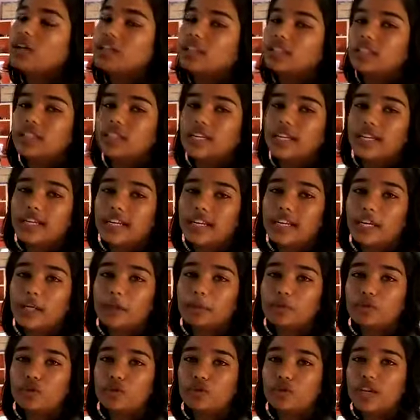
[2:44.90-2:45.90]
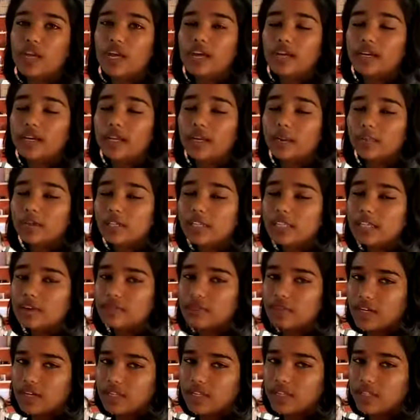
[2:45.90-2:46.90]
There are up to double the
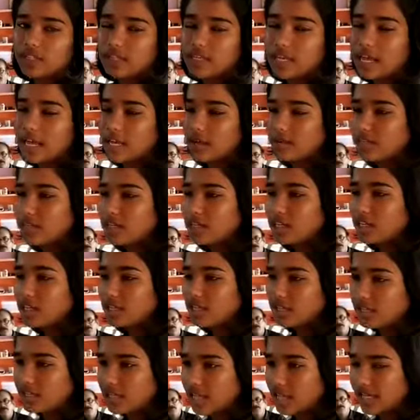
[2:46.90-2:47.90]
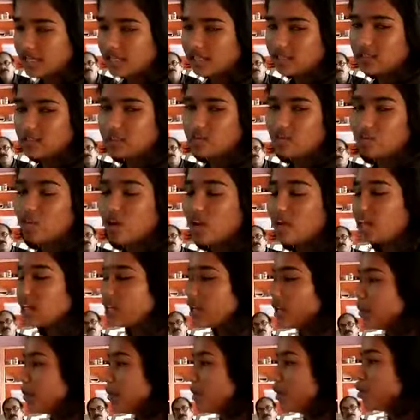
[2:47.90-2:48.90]
wheels diameter in size while
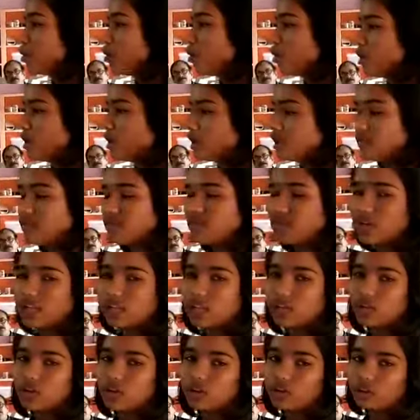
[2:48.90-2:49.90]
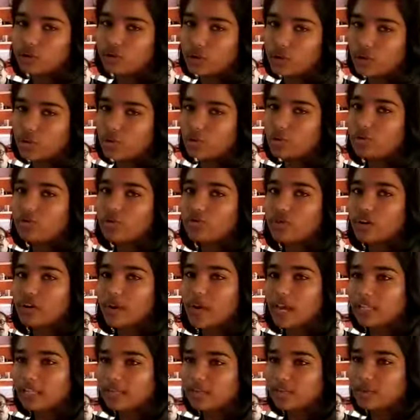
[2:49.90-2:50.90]
keeping all the wheels on ground for
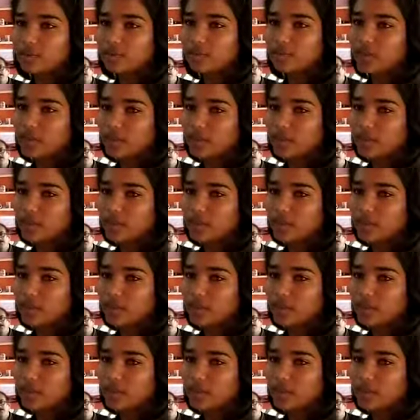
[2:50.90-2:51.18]
maximum time.